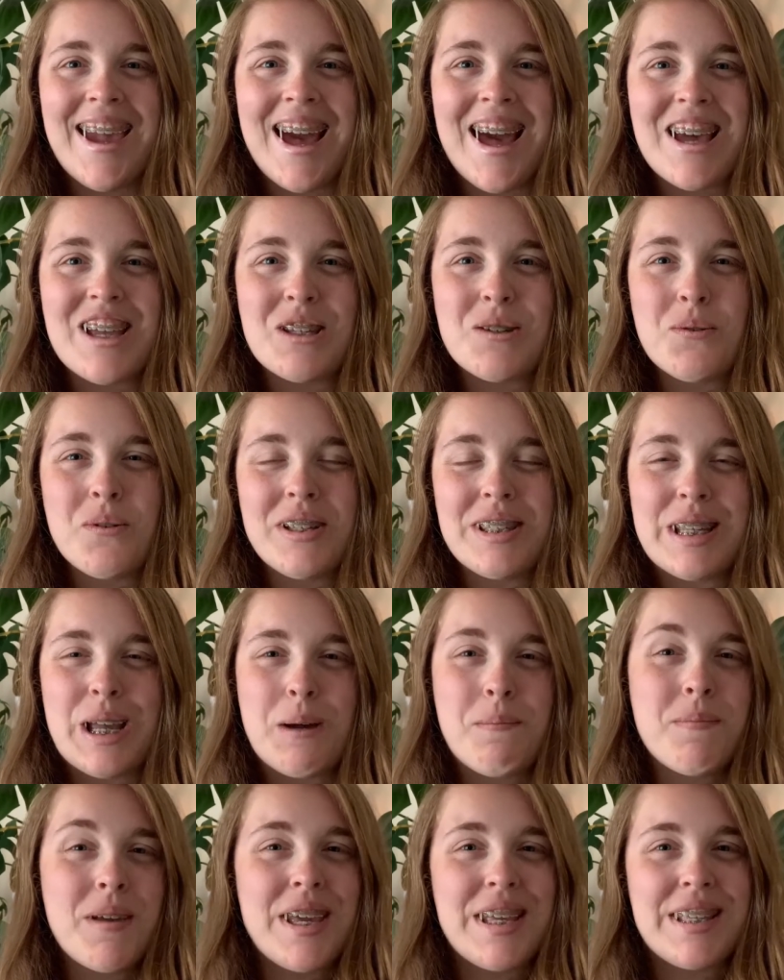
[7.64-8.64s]
guys, what's
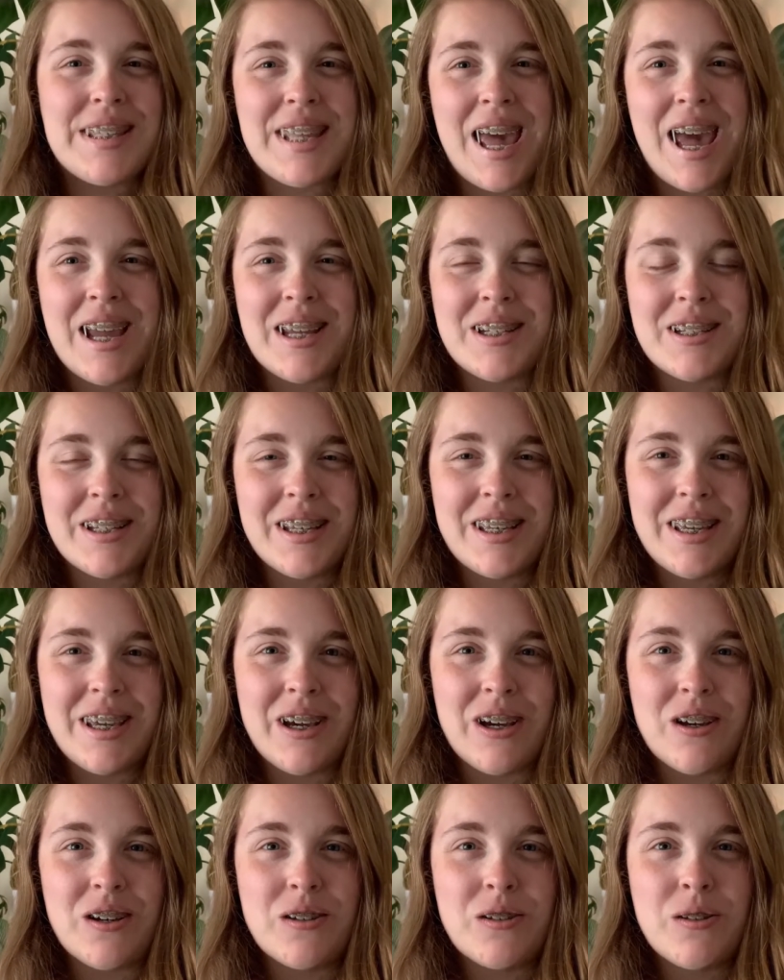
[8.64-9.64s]
up? It's Ashley
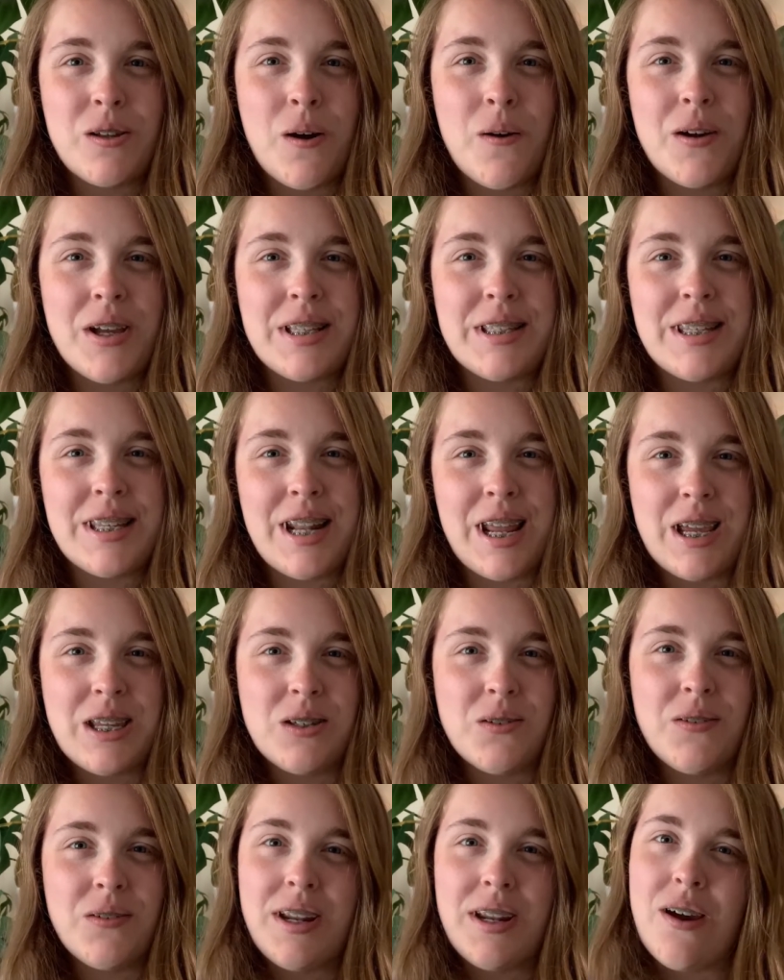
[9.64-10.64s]
here. So in
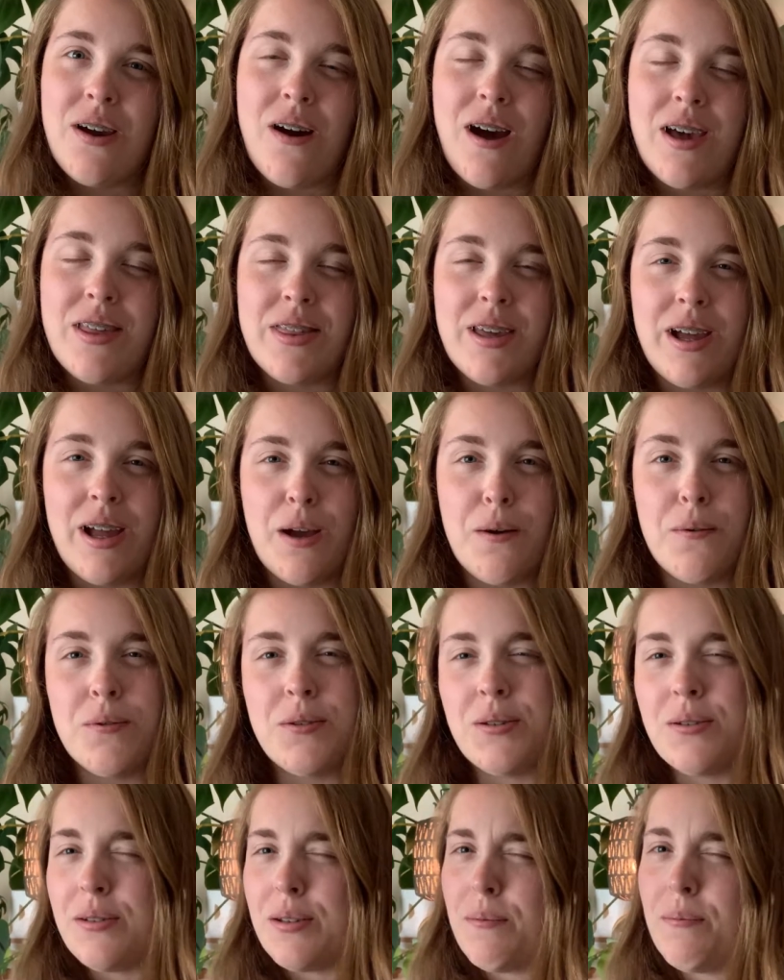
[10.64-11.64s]
today's video, I thought I would
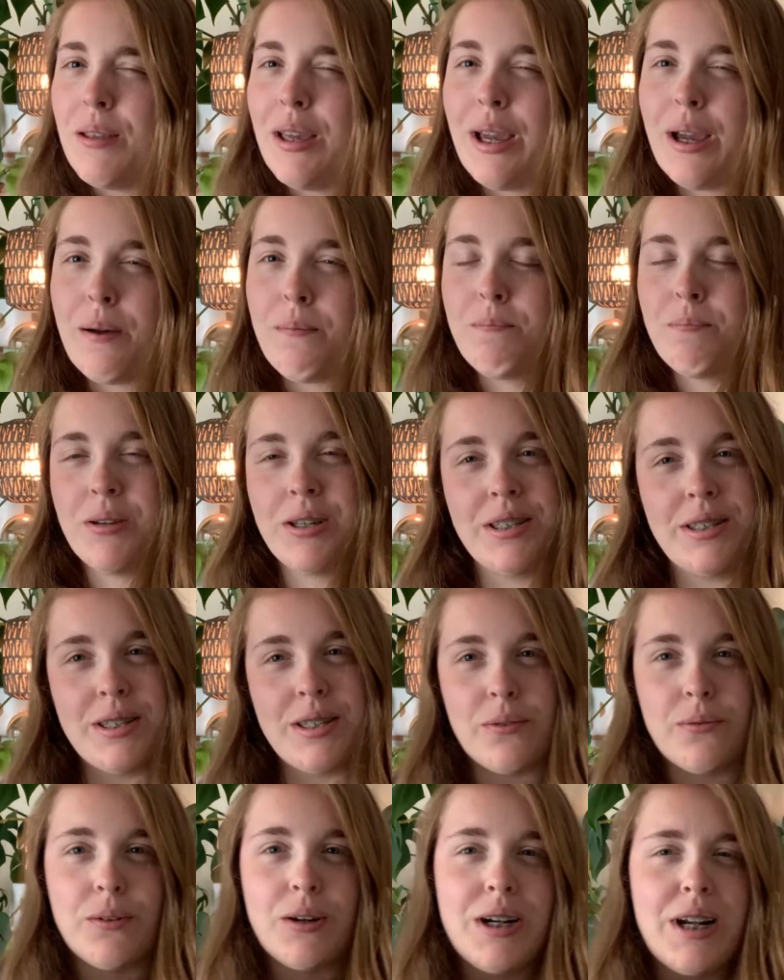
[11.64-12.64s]
do something a bit
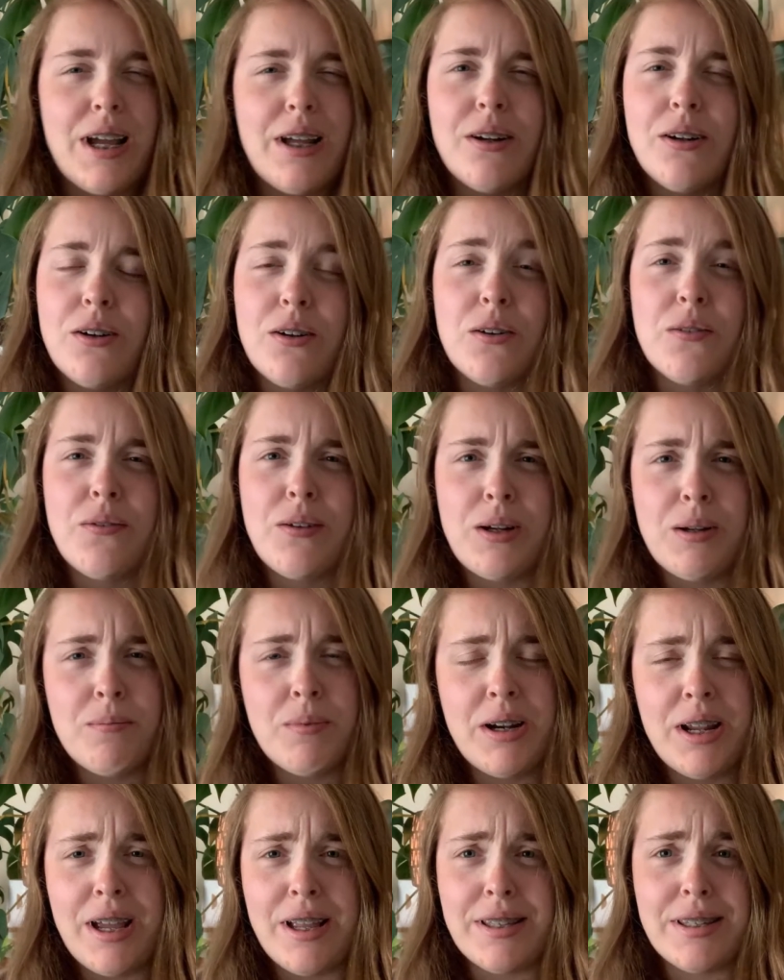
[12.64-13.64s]
different. I don't know if
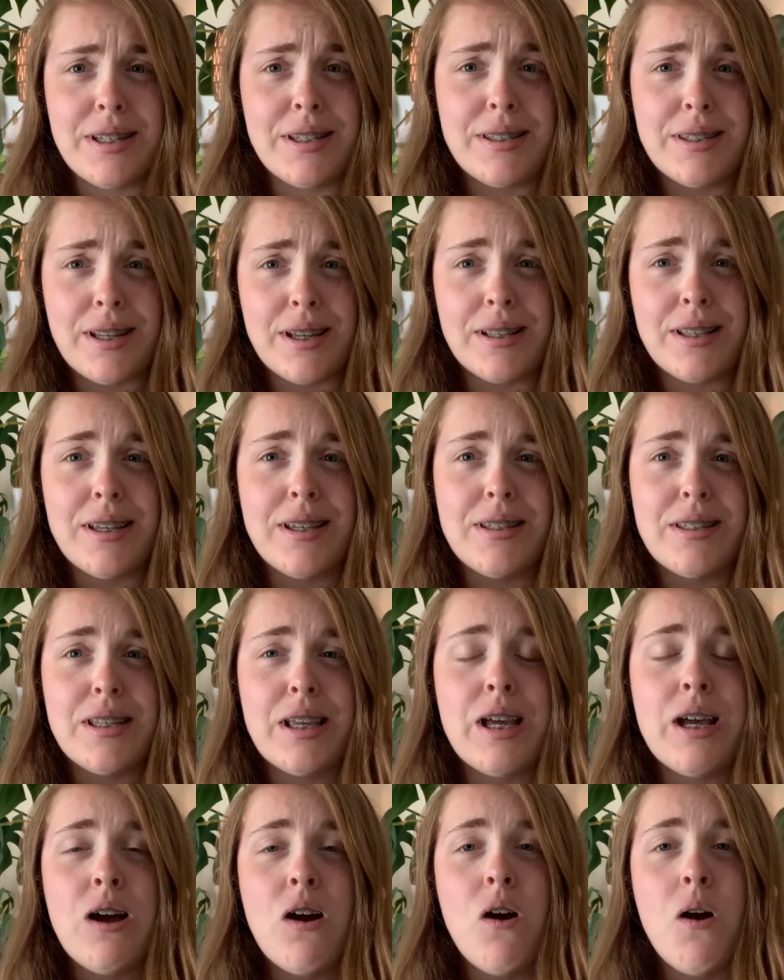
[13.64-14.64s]
anybody else has done this,
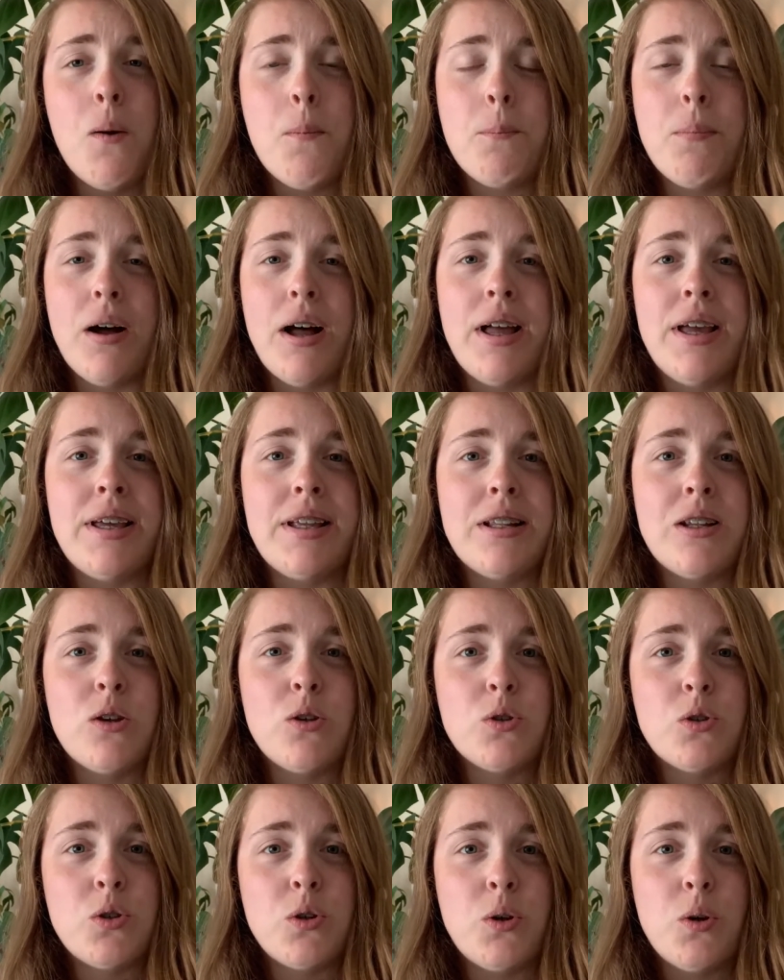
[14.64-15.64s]
but
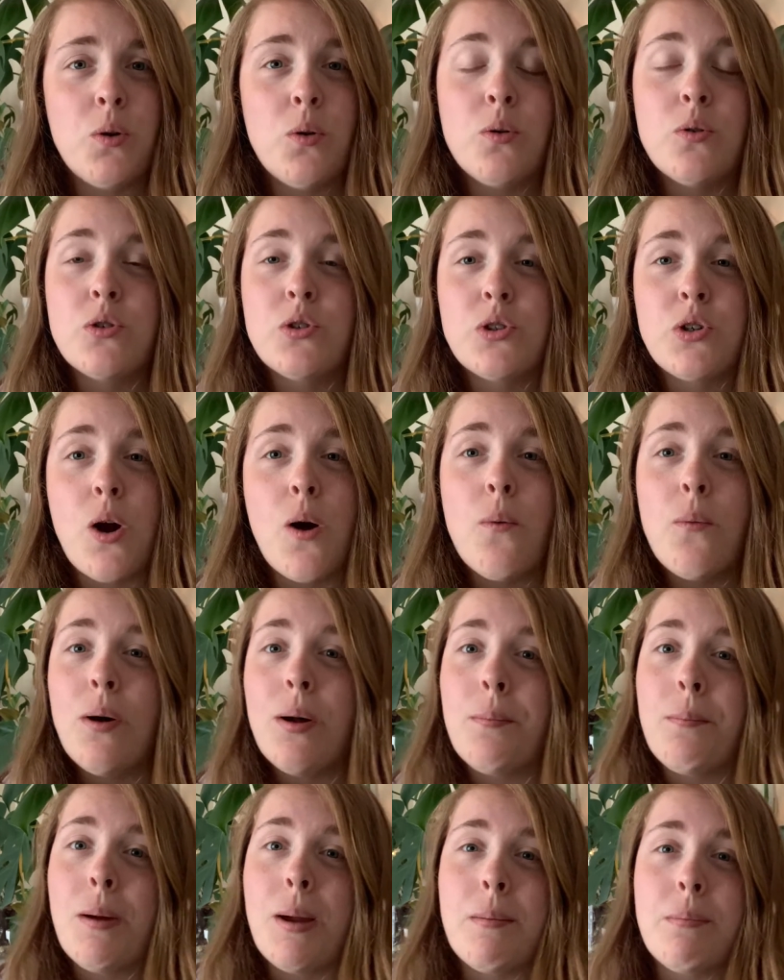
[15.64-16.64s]
to show
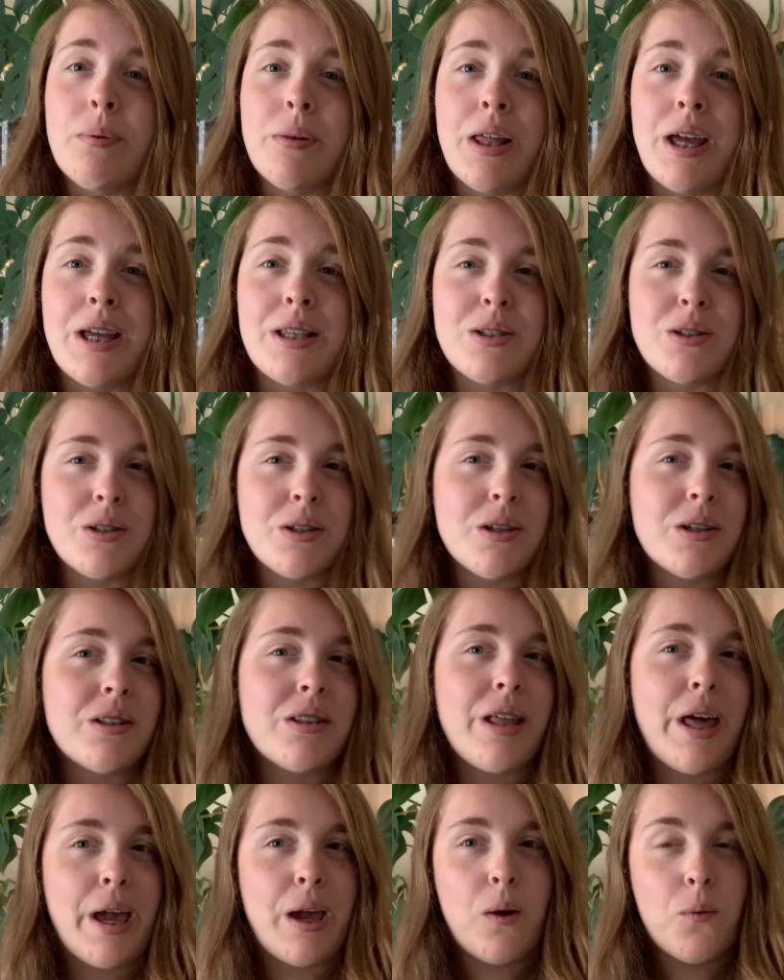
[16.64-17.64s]
what my plants look
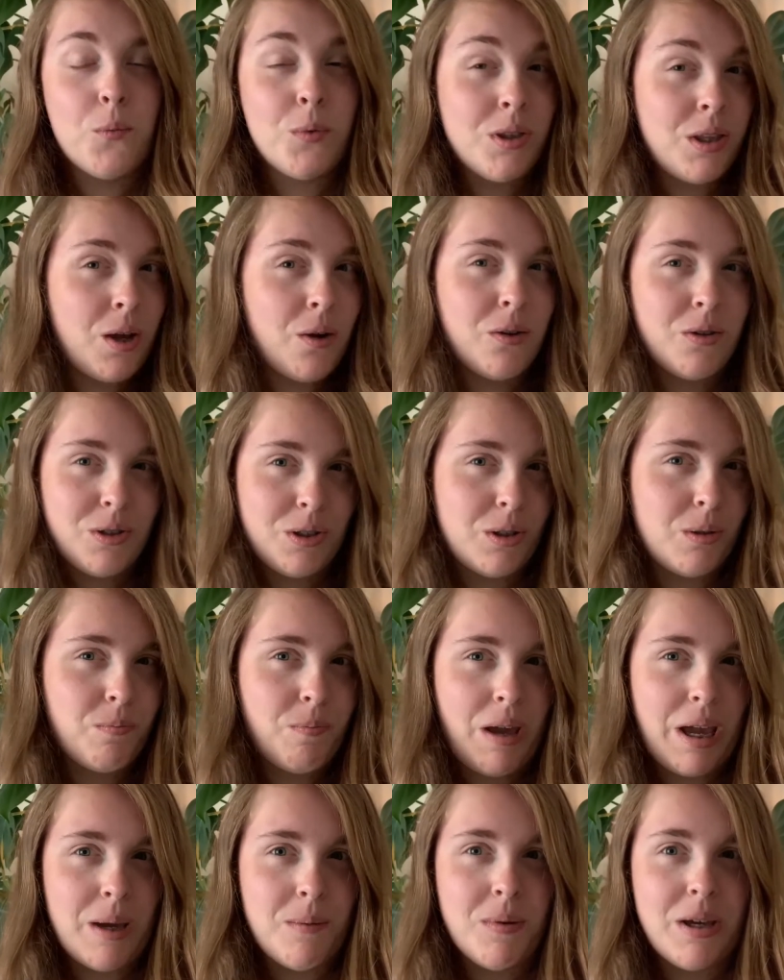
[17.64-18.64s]
like when they were just
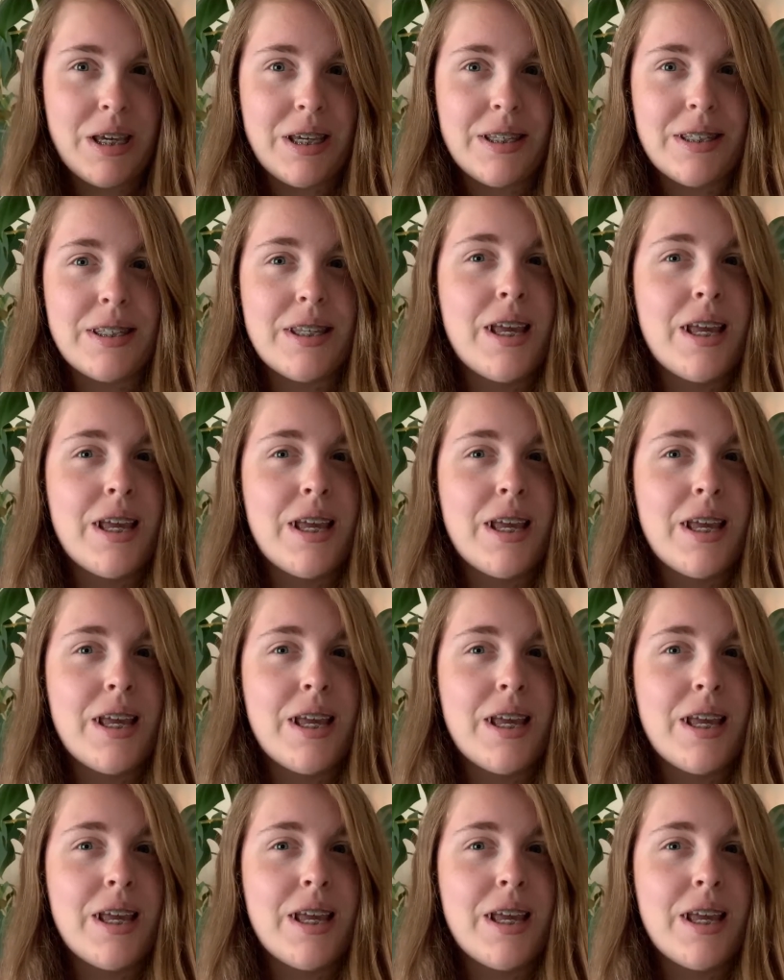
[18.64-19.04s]
babies